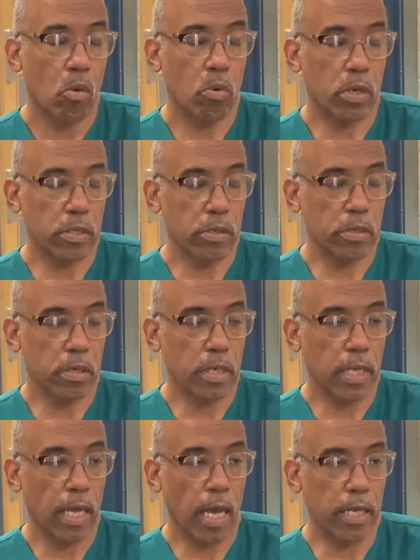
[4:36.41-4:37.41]
whether
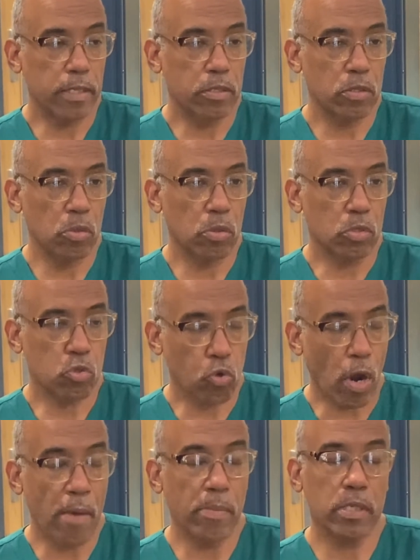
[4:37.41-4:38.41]
it's due to
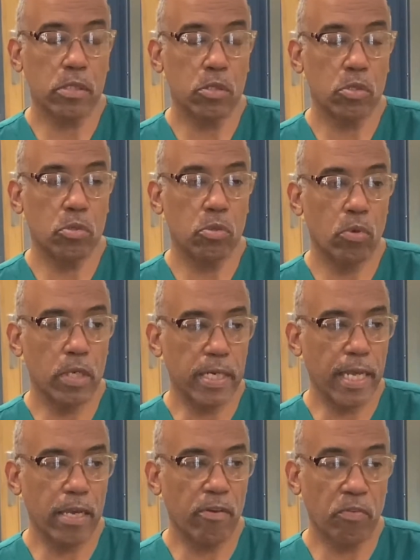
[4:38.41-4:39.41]
trauma to a
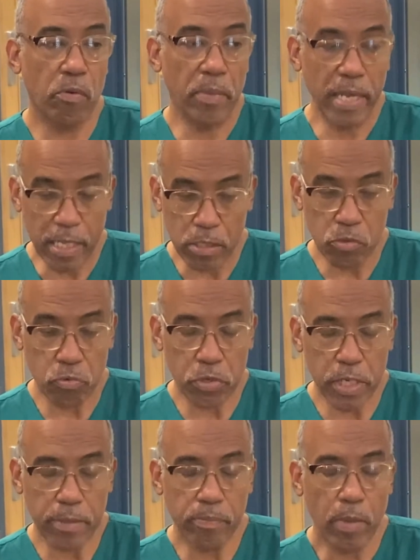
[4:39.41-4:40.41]
nail from injury.